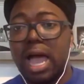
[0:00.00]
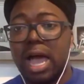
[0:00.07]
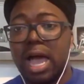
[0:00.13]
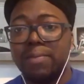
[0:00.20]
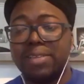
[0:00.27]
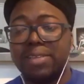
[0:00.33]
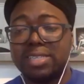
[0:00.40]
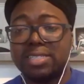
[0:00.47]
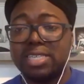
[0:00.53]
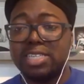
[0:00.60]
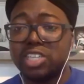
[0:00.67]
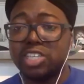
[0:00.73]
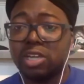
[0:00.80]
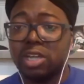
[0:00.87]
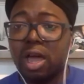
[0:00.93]
He says
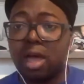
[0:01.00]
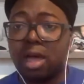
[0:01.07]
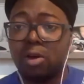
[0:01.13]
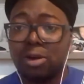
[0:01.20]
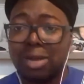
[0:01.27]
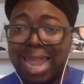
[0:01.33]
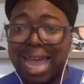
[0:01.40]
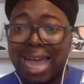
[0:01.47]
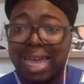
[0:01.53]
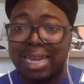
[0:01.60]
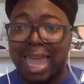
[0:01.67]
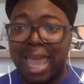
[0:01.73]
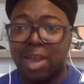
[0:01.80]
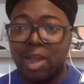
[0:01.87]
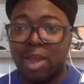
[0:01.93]
teaching online
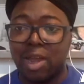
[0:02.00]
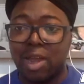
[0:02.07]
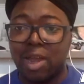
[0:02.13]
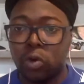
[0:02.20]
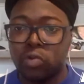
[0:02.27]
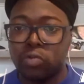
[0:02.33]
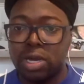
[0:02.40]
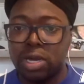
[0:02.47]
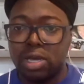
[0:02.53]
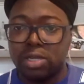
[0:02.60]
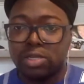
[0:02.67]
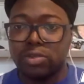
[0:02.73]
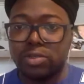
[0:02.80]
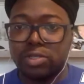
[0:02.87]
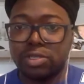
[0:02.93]
at home
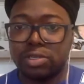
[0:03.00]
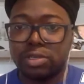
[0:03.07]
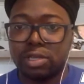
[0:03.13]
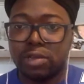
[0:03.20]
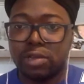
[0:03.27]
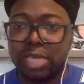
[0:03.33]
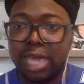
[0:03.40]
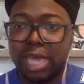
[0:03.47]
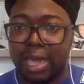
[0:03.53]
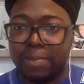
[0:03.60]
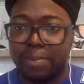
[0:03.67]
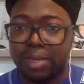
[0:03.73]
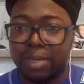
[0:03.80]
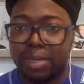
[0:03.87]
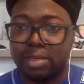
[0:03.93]
due to closed
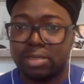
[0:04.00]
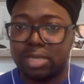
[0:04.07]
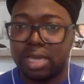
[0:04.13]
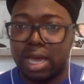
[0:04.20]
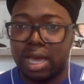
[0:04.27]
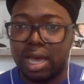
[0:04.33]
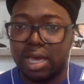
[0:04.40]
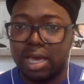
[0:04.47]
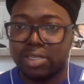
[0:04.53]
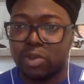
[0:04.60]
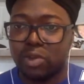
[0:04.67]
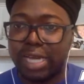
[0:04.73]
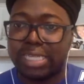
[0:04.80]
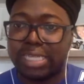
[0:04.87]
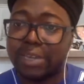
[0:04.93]
campus, it is
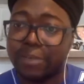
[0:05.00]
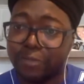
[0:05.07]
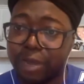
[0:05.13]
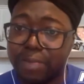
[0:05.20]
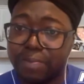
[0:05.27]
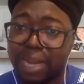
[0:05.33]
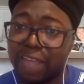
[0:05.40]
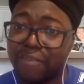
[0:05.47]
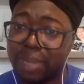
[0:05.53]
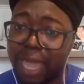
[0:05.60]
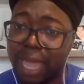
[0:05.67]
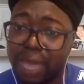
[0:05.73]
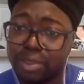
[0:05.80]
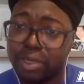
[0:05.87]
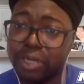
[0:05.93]
quite different, but I've been
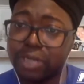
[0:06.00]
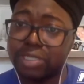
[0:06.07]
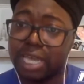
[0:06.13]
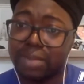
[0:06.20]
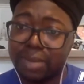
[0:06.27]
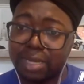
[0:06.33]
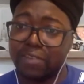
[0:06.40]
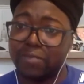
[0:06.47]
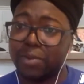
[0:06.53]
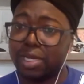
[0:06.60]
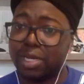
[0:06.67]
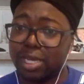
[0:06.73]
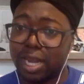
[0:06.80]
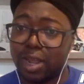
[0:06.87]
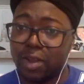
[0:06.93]
able to entertain myself
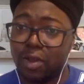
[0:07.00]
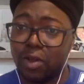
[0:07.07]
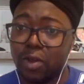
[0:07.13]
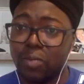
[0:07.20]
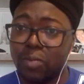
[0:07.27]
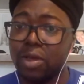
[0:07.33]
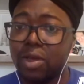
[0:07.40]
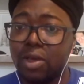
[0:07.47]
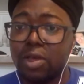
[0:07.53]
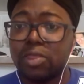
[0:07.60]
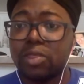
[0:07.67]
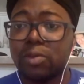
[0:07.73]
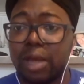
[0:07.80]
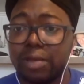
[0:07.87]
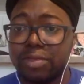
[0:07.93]
pretty good at home
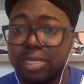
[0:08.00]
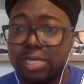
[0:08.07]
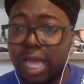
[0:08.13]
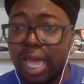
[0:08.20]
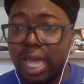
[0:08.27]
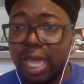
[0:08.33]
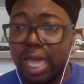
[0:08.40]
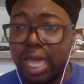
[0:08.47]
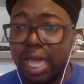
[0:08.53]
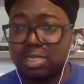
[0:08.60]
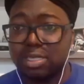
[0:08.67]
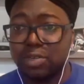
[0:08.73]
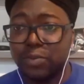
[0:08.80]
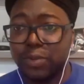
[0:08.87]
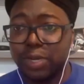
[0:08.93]
throughout the day to
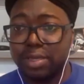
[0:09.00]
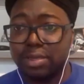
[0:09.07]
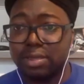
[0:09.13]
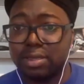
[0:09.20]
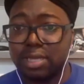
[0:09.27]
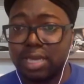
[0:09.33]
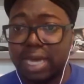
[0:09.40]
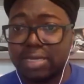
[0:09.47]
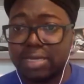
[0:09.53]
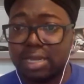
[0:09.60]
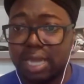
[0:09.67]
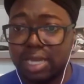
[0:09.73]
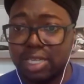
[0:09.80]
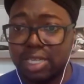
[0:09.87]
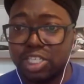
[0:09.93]
deal with the
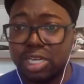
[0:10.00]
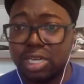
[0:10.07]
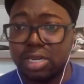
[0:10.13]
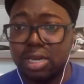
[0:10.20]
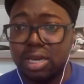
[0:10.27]
isolation.